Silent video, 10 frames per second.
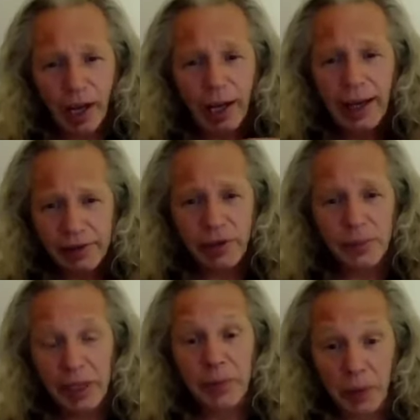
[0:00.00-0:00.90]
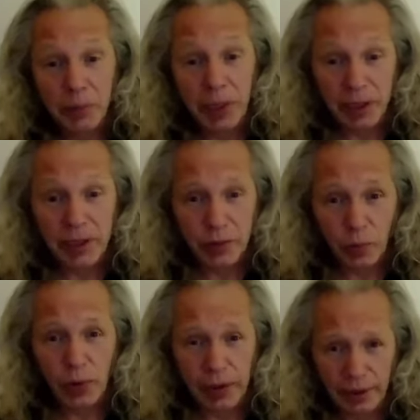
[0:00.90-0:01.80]
I had to make my peace
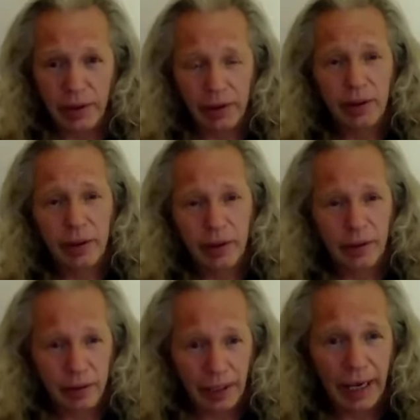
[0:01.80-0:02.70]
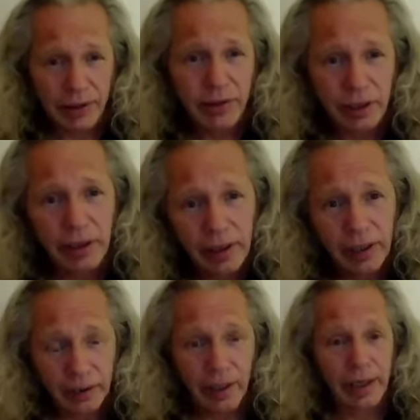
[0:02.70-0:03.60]
with the cancer.
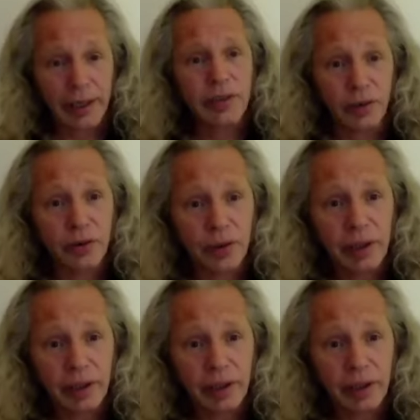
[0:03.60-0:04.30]
I had to.